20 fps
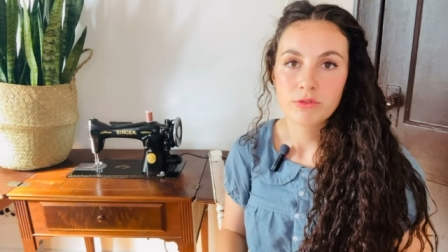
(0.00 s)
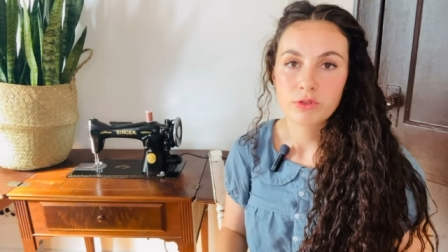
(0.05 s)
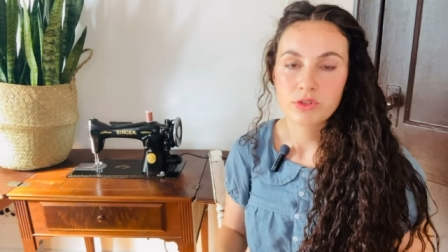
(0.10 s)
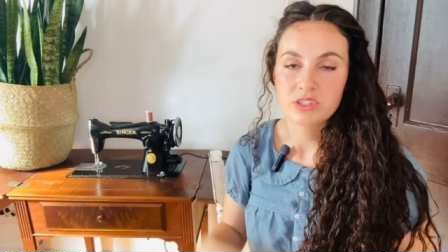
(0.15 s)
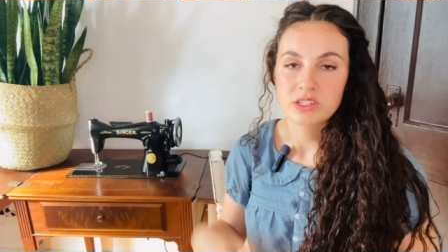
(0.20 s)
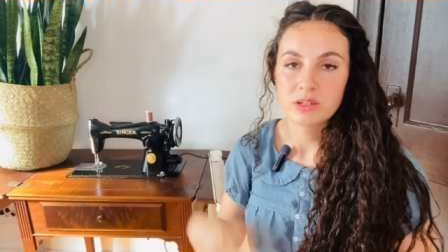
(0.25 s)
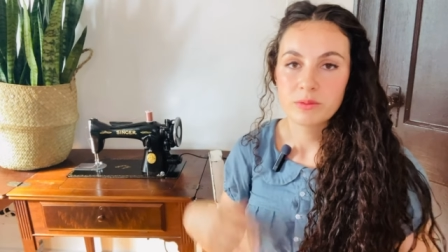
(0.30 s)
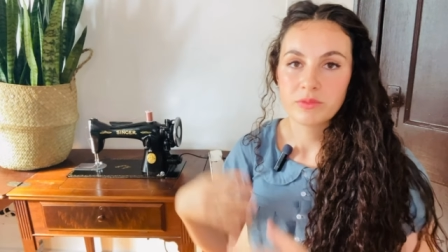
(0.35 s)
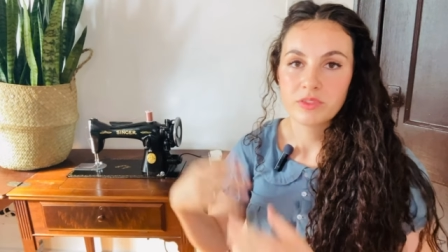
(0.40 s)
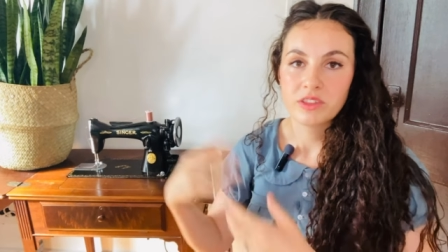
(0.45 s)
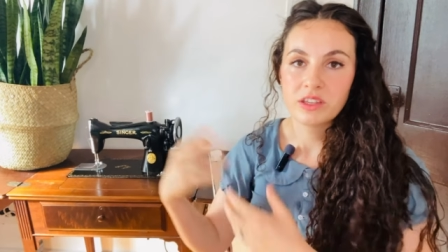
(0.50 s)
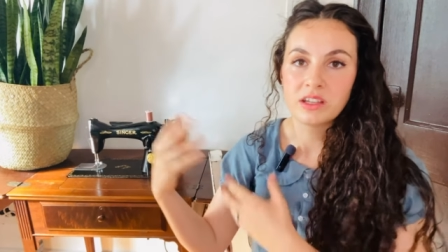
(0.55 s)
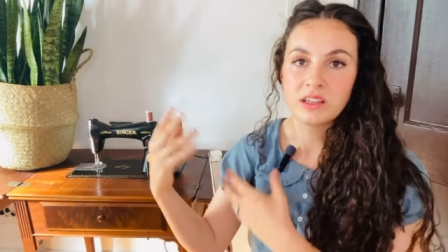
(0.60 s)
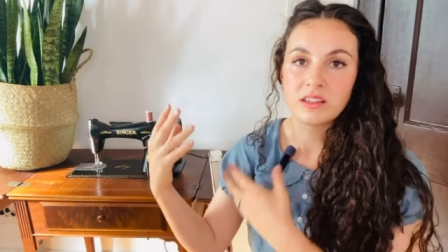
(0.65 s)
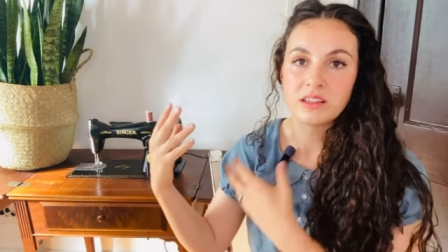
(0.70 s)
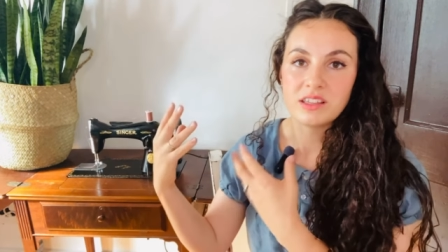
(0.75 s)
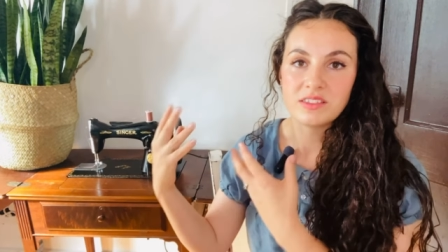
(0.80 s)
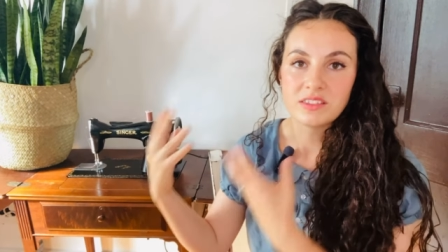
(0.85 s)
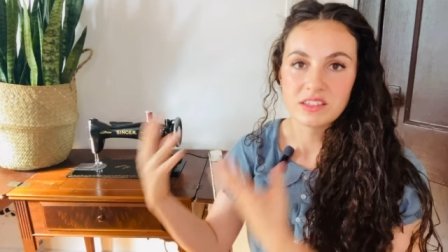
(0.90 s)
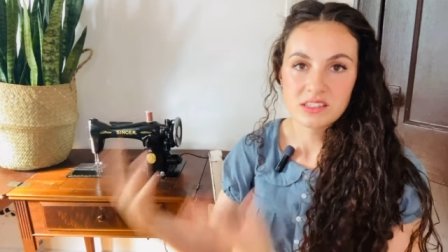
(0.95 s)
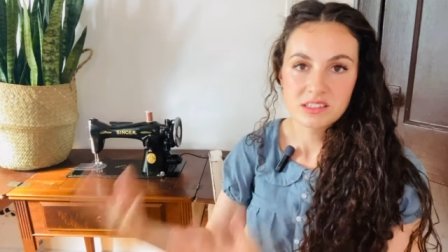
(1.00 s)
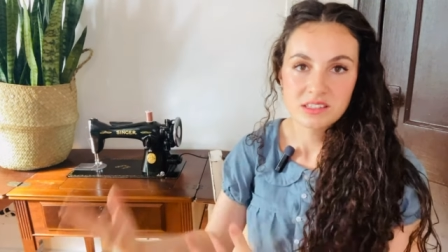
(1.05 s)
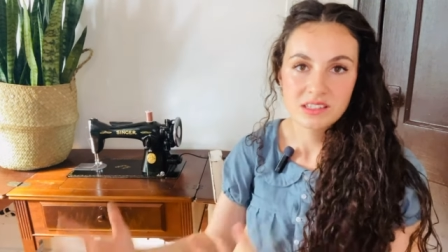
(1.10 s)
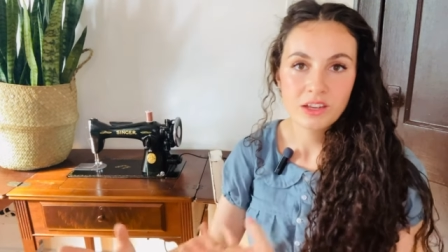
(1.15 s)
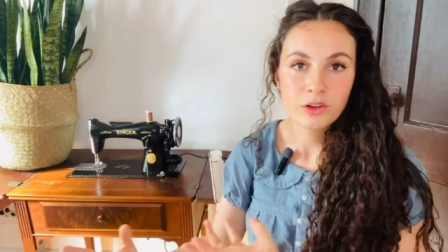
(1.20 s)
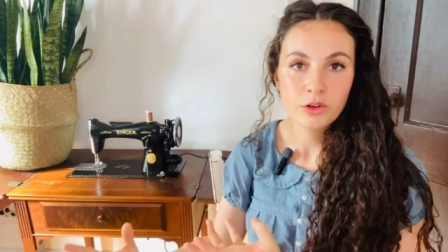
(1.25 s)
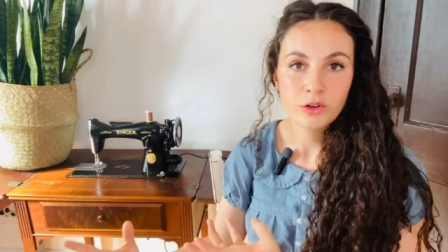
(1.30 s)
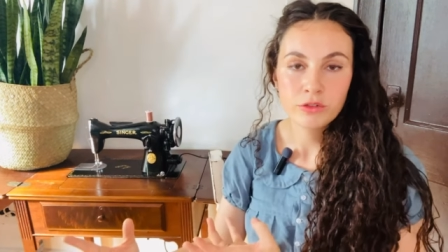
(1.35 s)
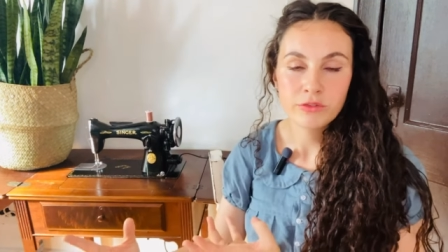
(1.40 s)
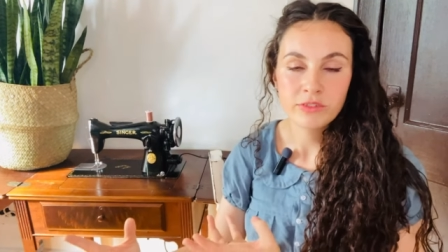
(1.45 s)
for something in the
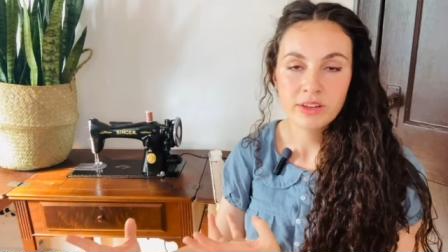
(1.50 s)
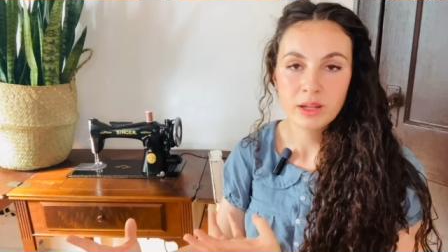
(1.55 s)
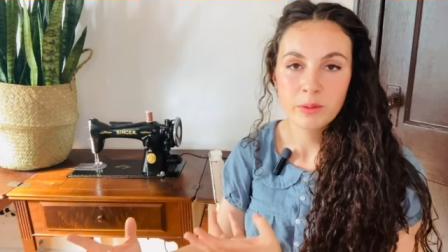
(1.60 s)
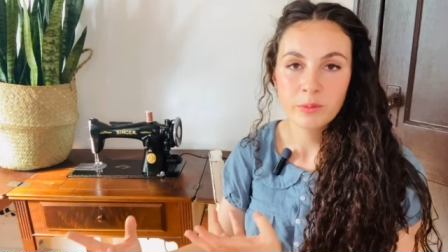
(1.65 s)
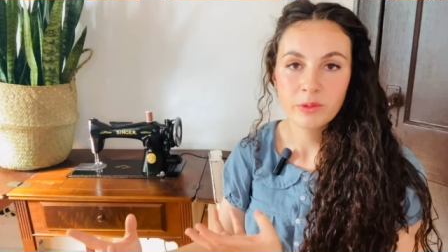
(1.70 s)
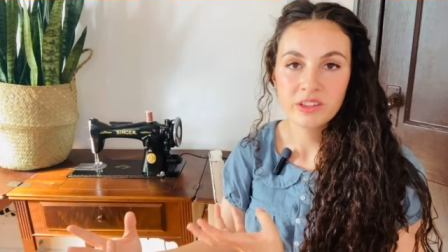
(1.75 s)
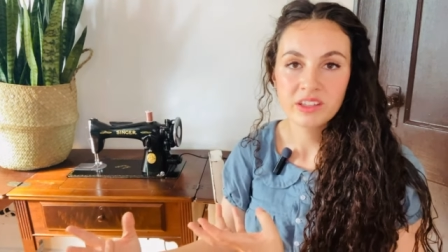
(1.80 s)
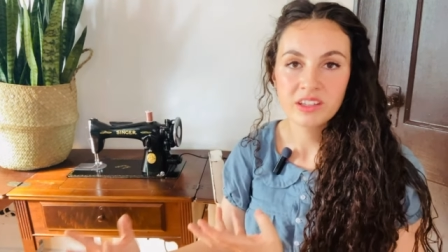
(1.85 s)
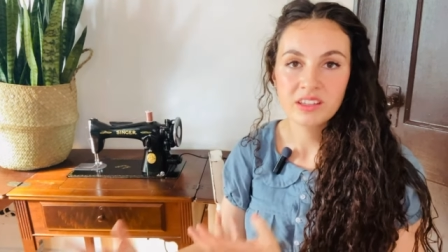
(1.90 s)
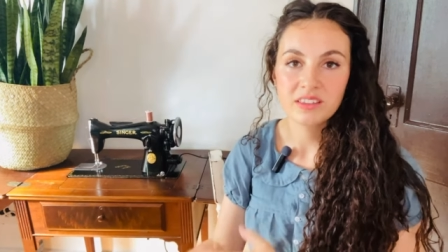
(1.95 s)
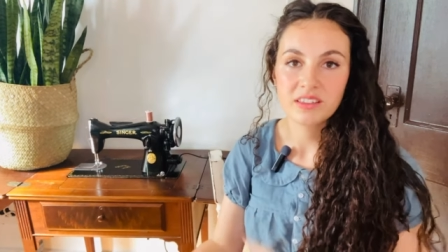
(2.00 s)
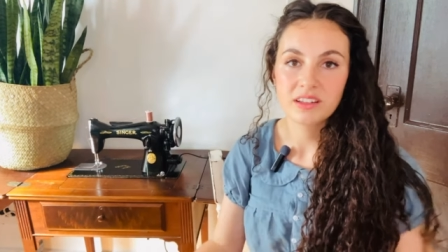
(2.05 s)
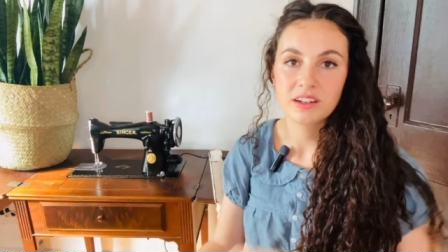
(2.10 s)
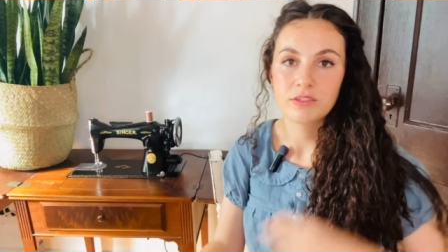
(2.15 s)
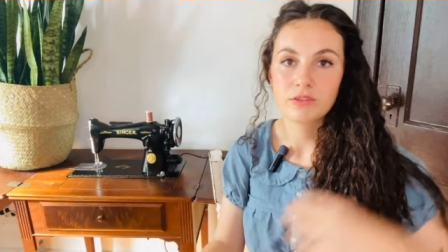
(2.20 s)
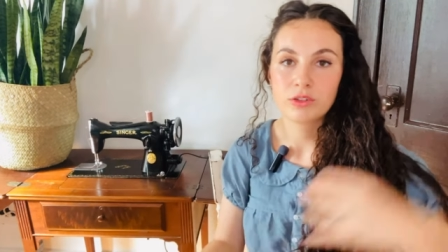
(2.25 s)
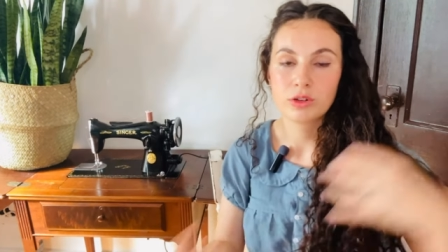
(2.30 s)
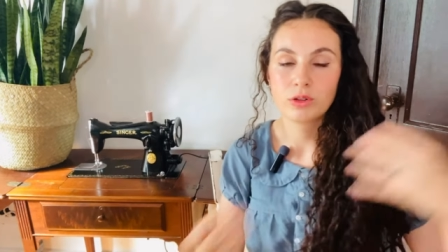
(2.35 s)
Singer family than if you're